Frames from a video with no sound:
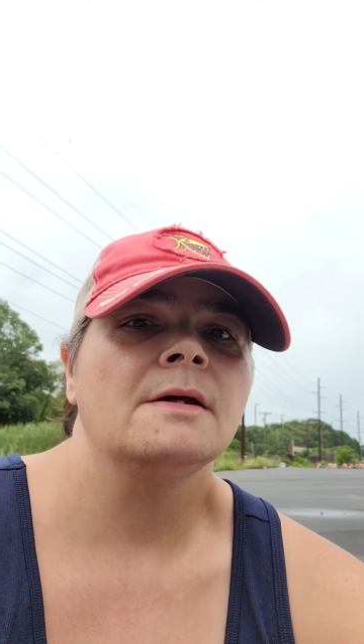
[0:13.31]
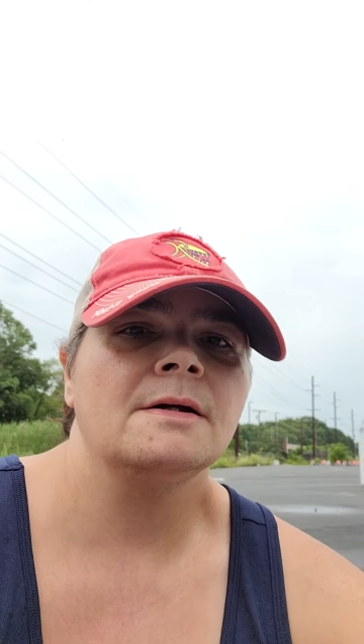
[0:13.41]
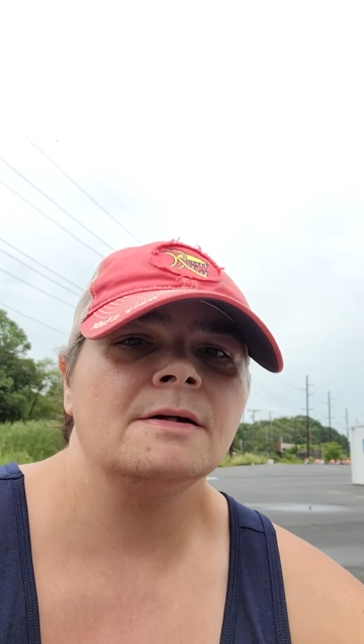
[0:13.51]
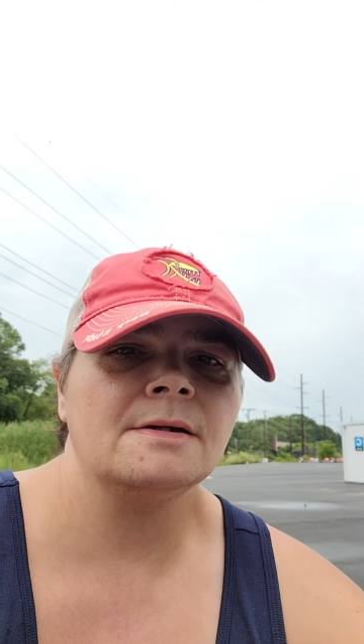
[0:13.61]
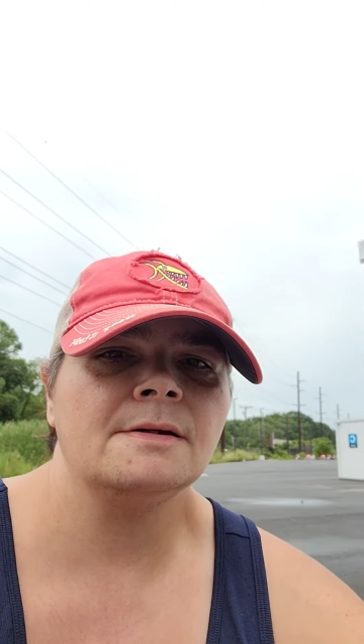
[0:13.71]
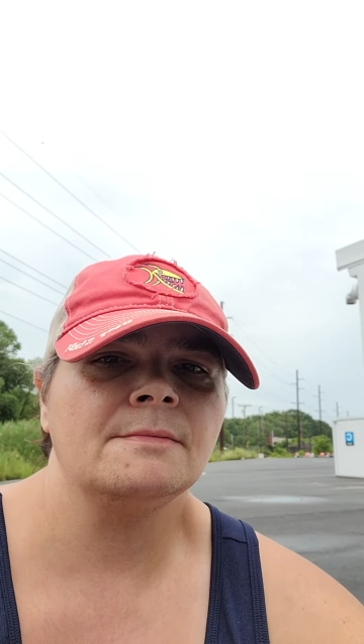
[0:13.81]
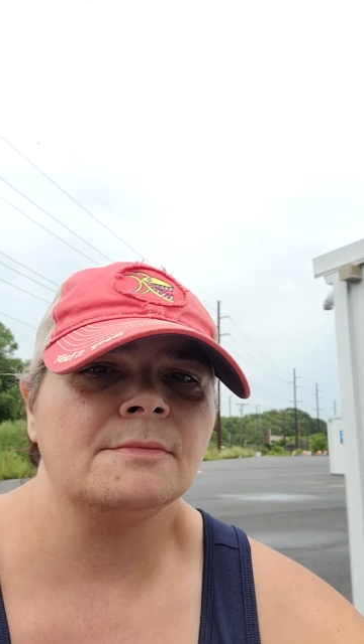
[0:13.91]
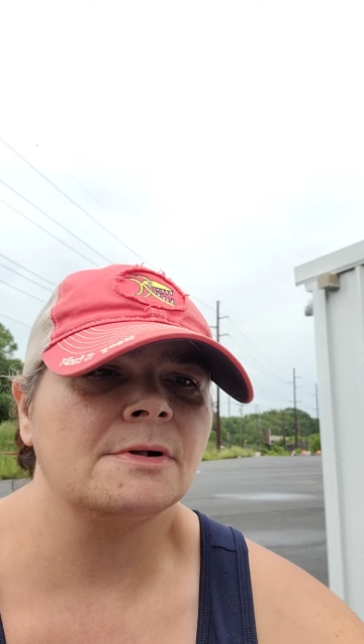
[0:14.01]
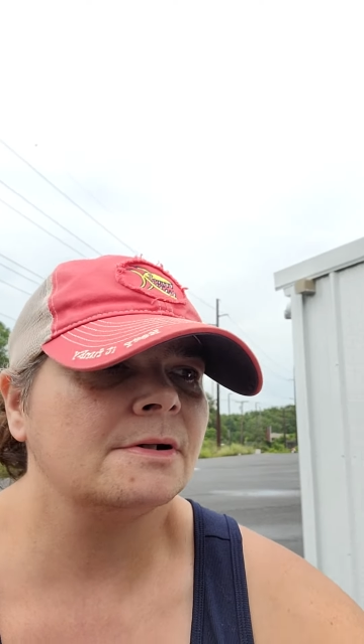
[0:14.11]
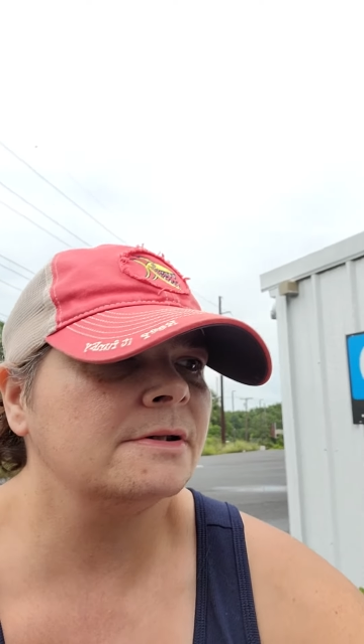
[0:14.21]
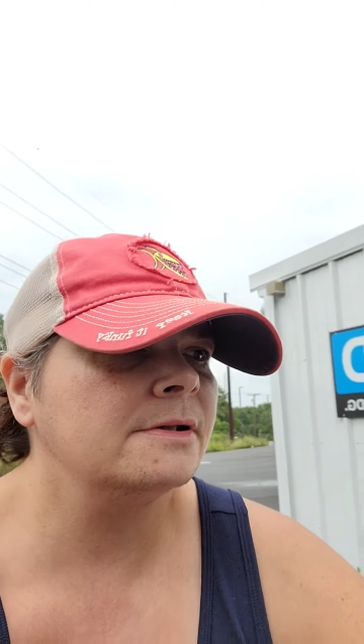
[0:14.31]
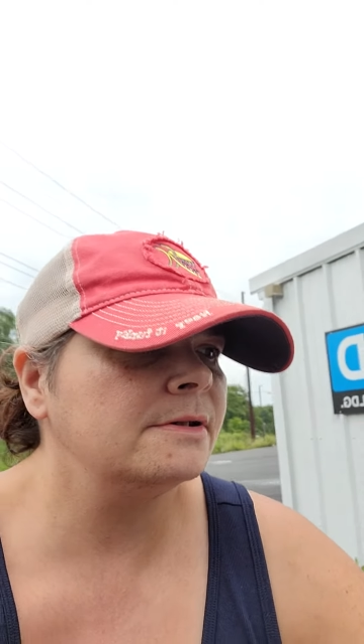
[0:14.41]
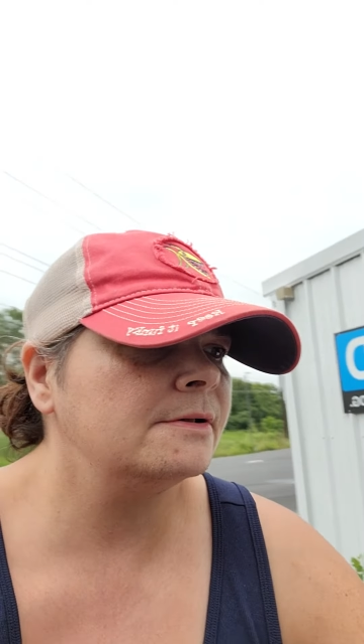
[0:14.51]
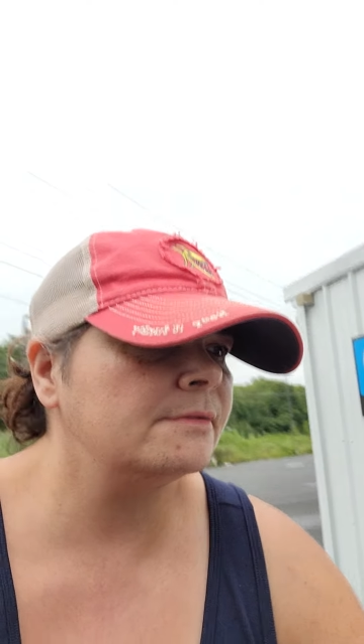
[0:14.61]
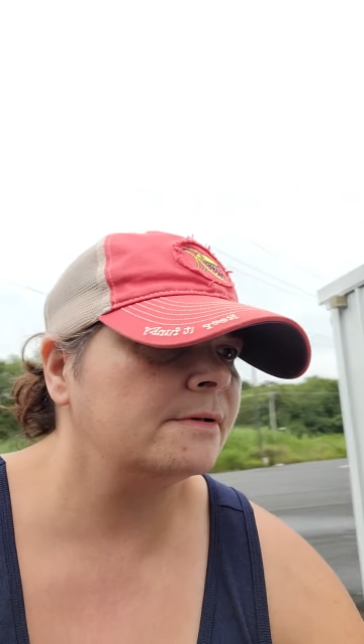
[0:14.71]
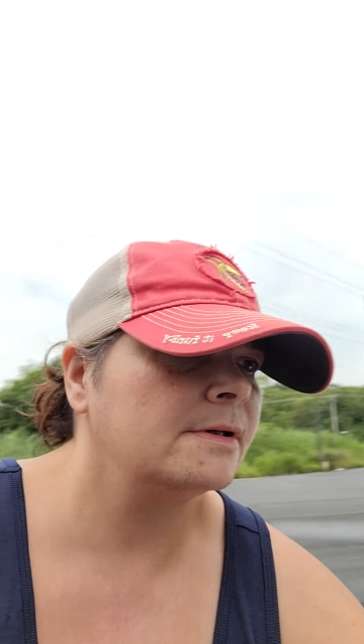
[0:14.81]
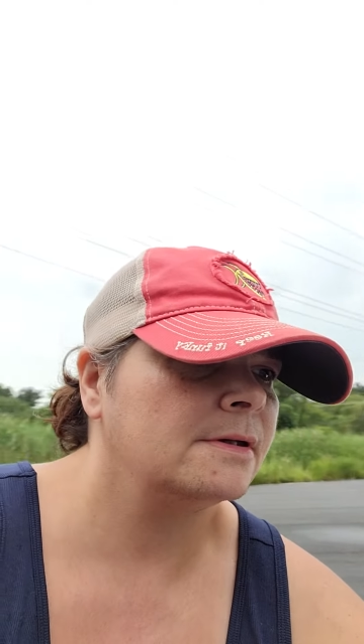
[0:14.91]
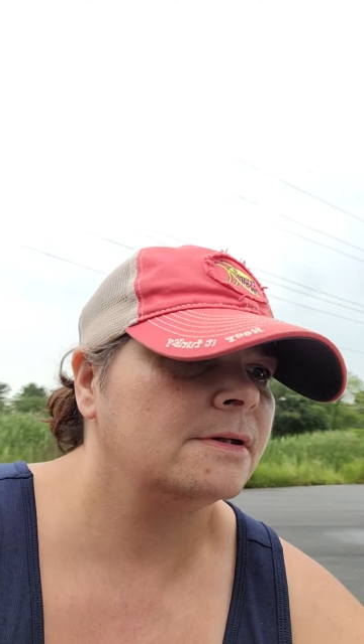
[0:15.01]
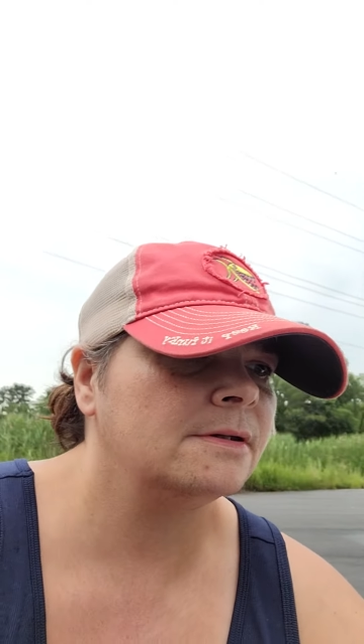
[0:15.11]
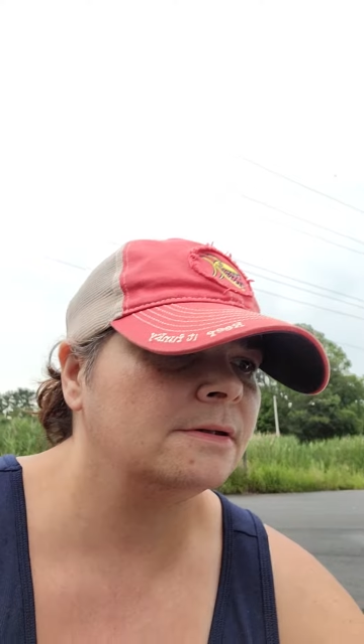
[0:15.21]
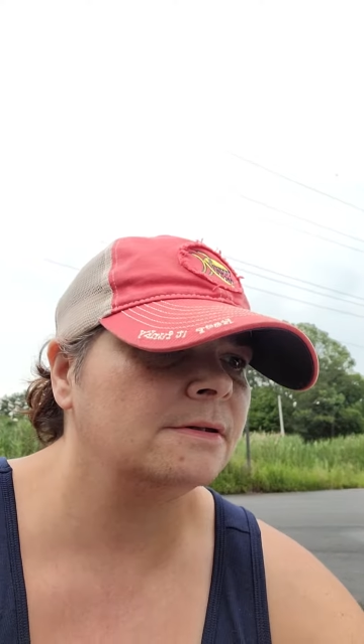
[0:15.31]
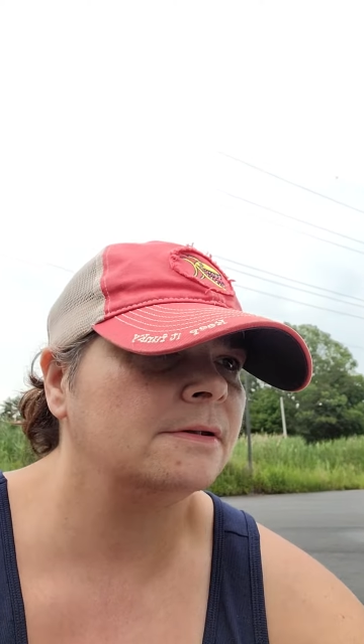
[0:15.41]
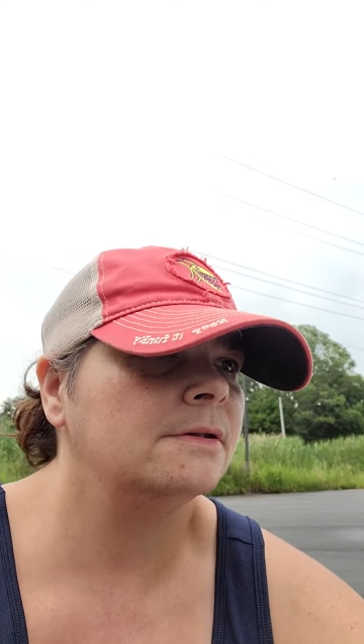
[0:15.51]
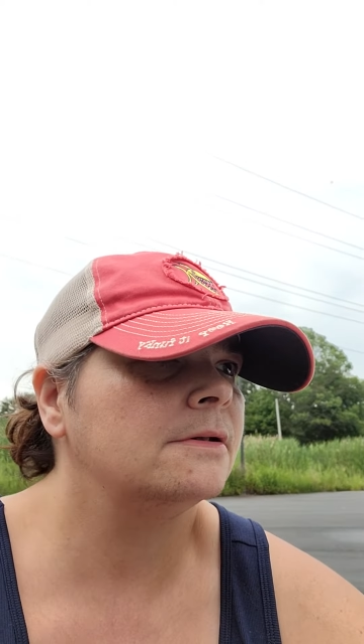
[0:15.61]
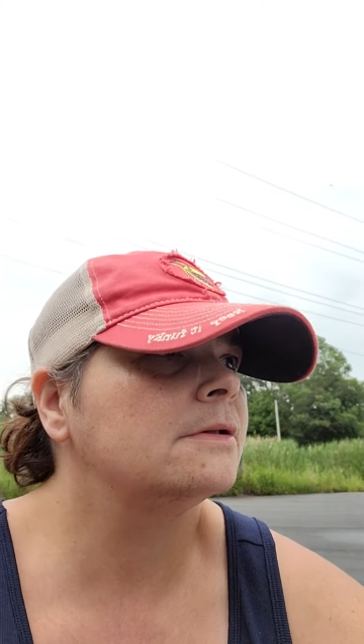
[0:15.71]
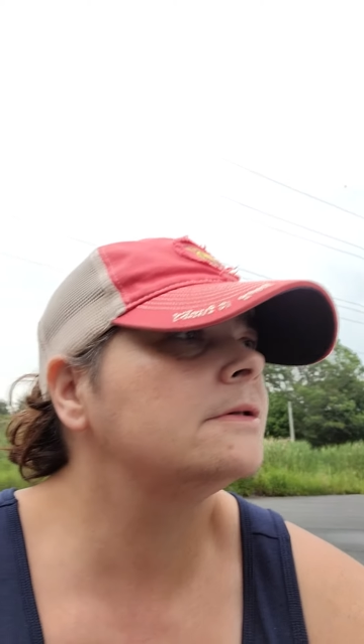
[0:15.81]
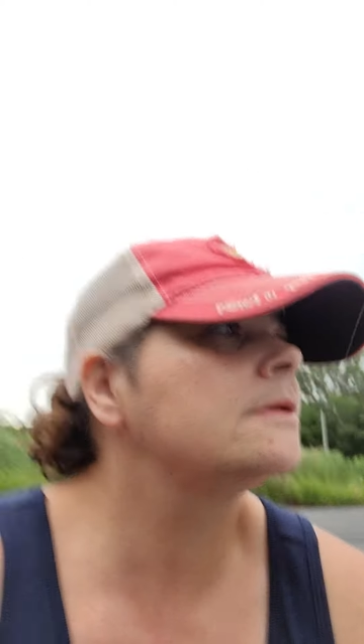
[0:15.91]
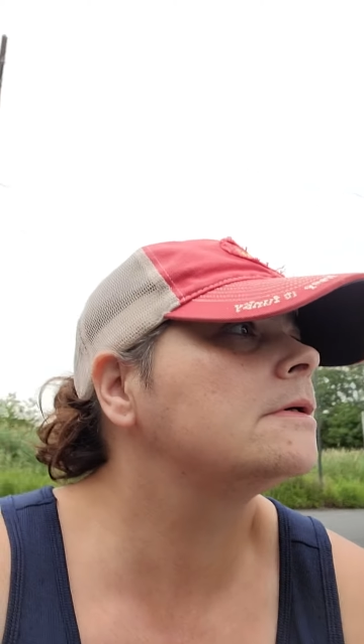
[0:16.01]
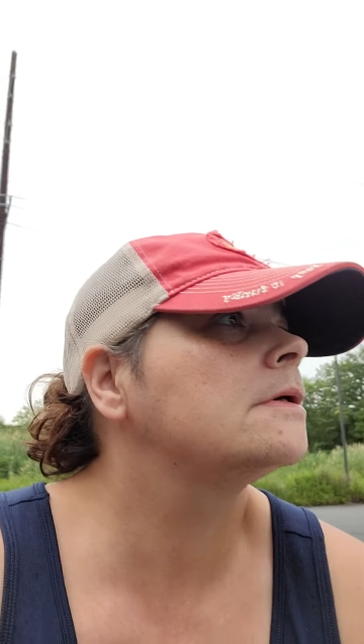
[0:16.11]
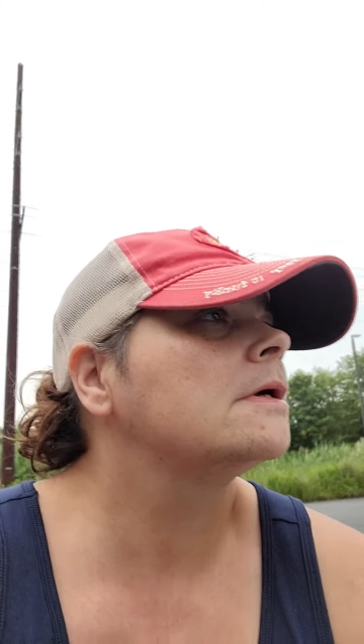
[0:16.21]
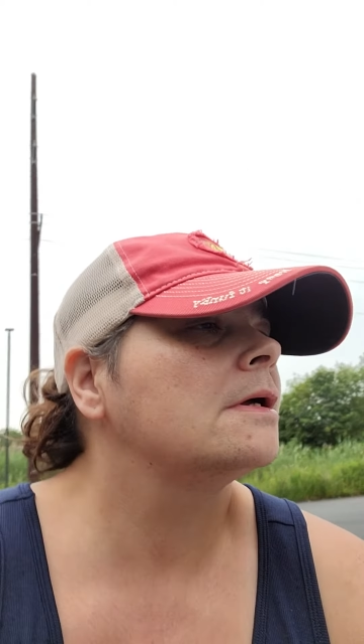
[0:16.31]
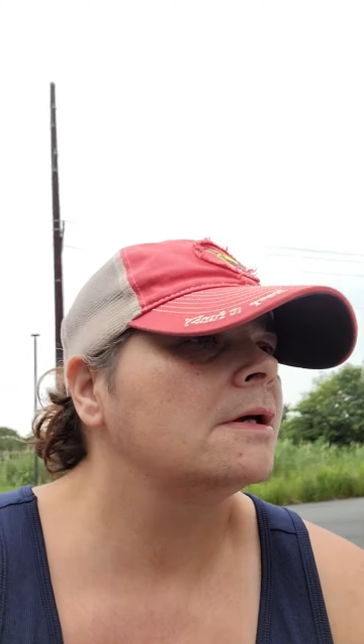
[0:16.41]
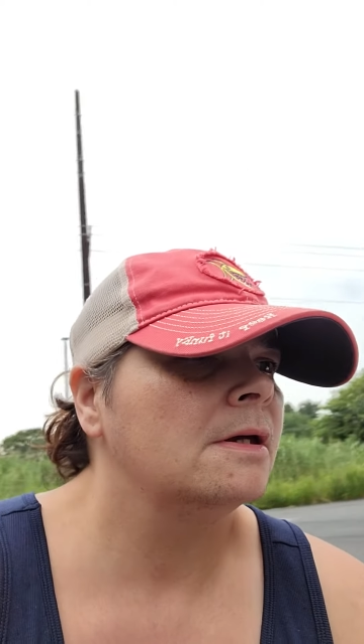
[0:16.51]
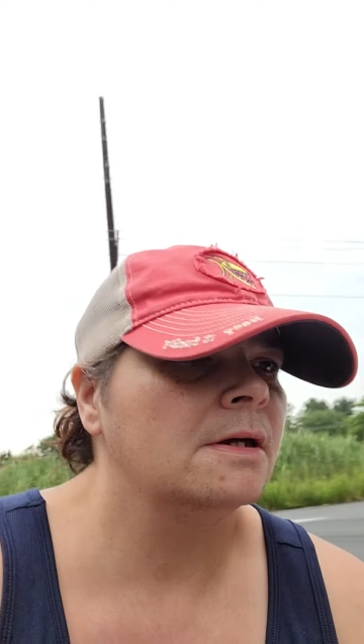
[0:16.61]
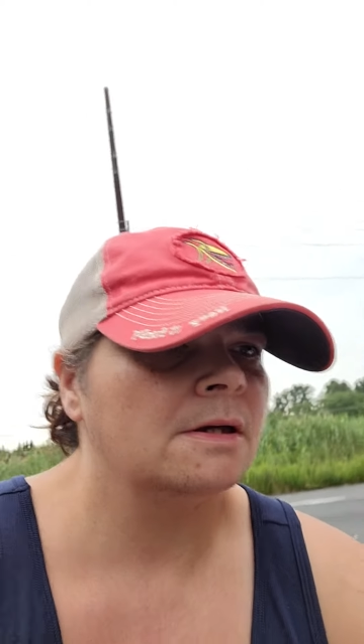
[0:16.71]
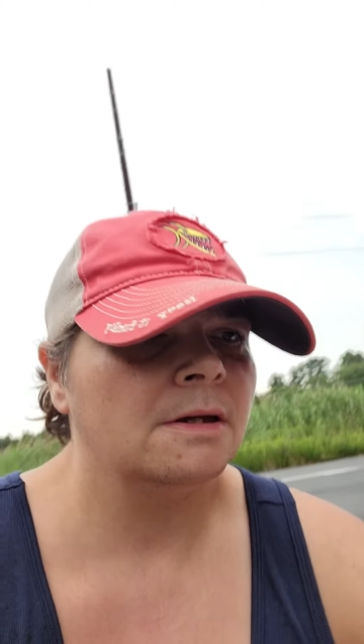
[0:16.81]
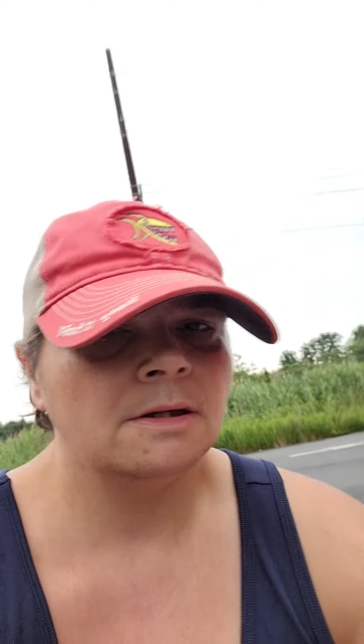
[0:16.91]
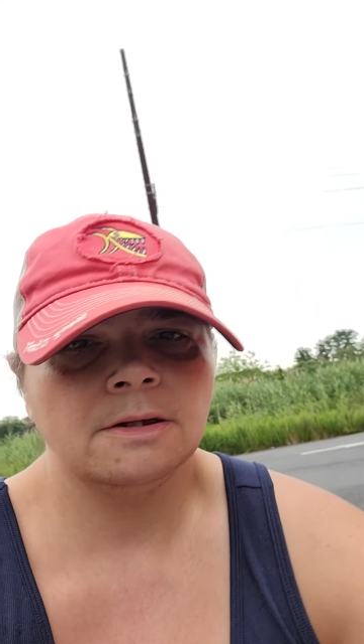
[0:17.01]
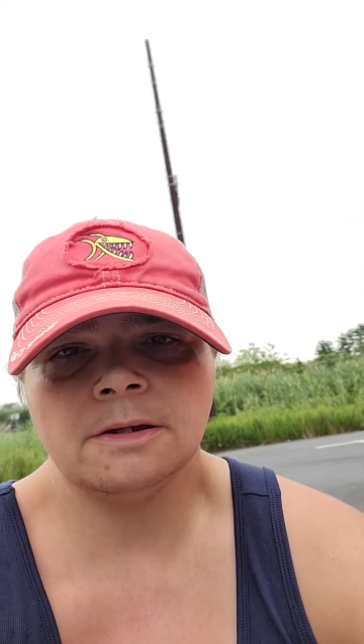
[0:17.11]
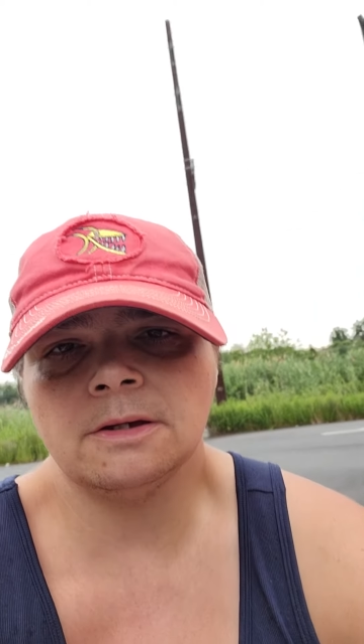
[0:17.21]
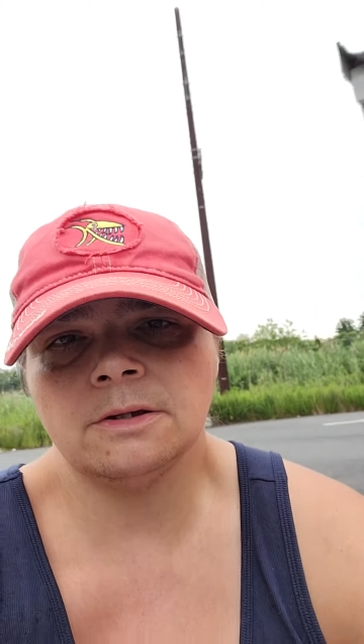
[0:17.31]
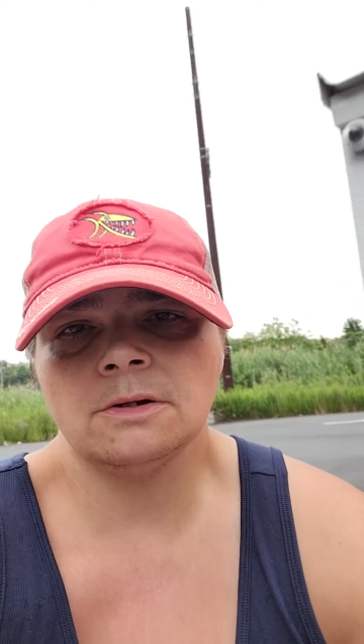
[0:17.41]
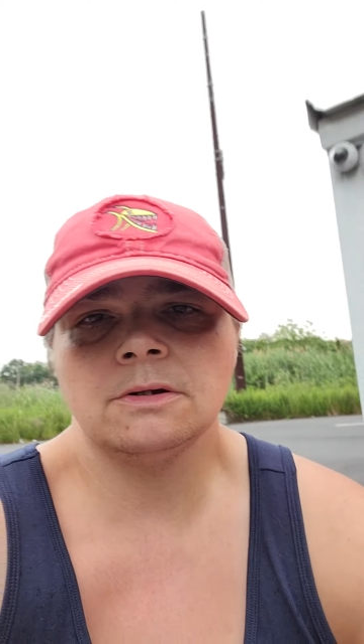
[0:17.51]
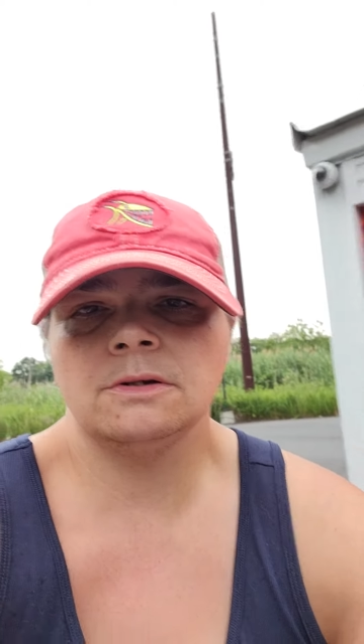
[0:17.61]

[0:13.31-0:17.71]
I'm riding in the rain. Yeah,